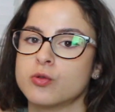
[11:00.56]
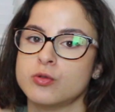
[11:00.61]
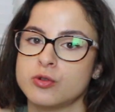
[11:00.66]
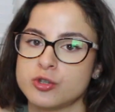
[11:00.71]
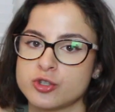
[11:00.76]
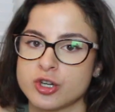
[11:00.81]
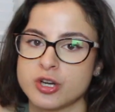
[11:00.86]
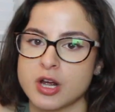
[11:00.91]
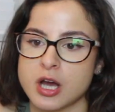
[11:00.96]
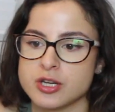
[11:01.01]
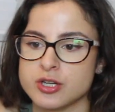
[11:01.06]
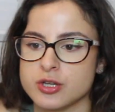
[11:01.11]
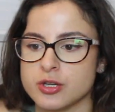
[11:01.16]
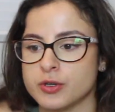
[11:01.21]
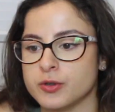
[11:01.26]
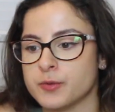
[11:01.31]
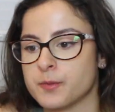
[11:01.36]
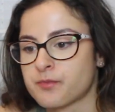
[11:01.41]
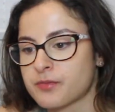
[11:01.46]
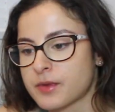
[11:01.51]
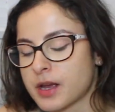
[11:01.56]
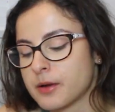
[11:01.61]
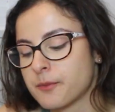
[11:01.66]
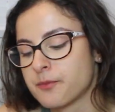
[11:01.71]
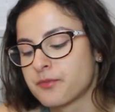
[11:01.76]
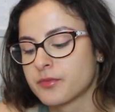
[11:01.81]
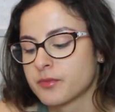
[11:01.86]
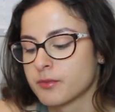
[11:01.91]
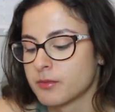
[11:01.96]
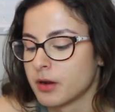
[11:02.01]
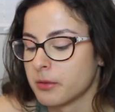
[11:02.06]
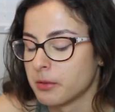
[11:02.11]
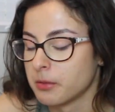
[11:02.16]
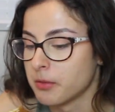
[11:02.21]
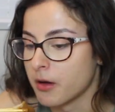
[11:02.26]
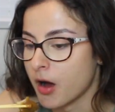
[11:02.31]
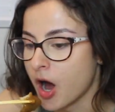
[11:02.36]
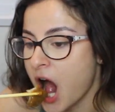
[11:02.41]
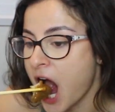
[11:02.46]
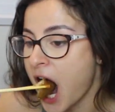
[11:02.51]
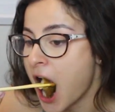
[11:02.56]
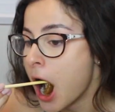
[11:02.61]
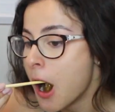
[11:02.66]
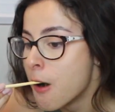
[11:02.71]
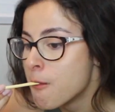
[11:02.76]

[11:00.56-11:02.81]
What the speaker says: course should I do, blah blah blah,